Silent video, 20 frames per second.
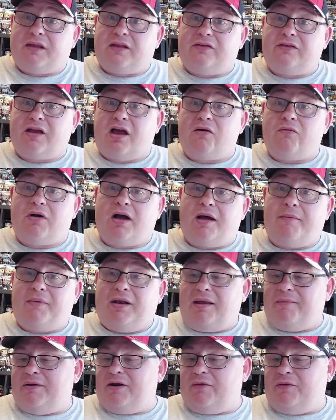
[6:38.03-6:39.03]
So
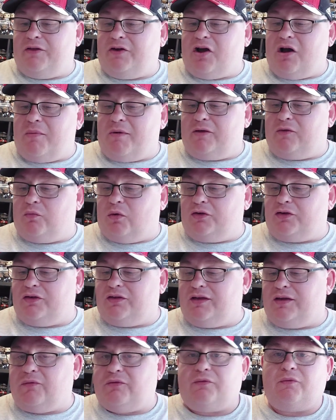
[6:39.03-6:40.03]
let me know in the comments, what do
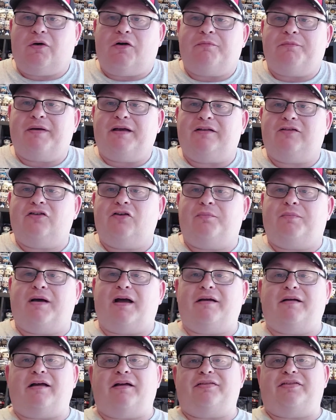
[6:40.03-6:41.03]
you think of what I've picked up?
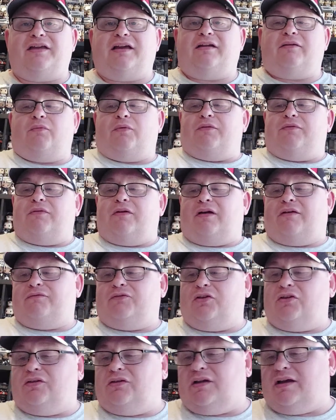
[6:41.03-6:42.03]
I think
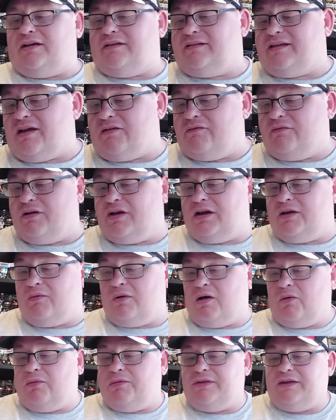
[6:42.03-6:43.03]
I've done, like I say, really
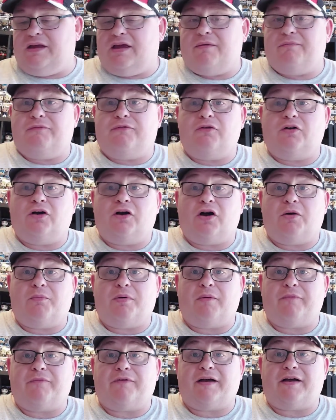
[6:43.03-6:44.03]
well with the Funko
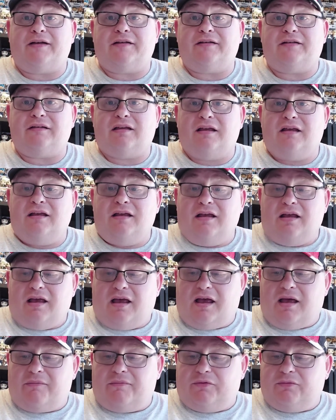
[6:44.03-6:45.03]
Pop finds.
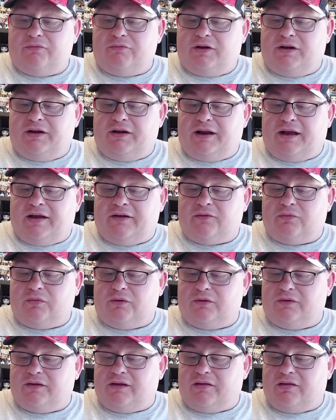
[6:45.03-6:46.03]
Some really nice
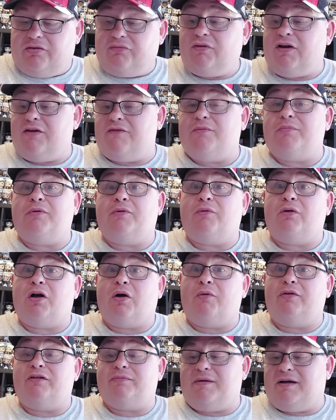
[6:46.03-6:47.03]
ones, and three of them that will
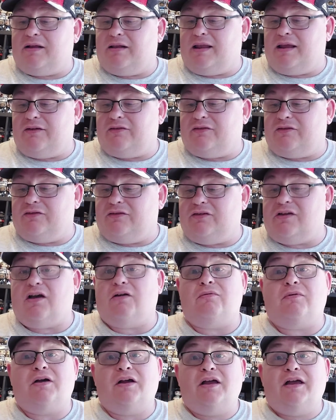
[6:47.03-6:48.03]
go into my collection,
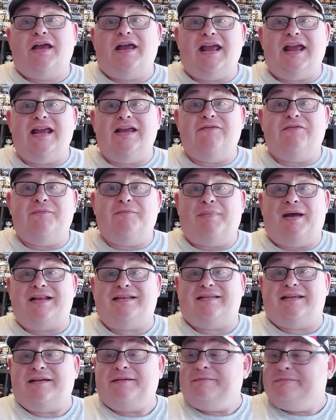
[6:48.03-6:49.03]
so even
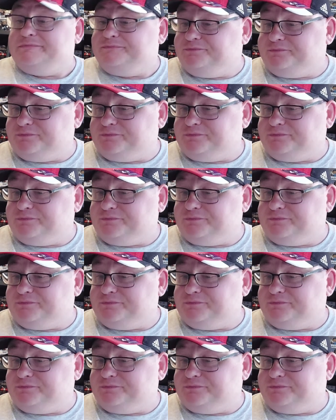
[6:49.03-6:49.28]
better.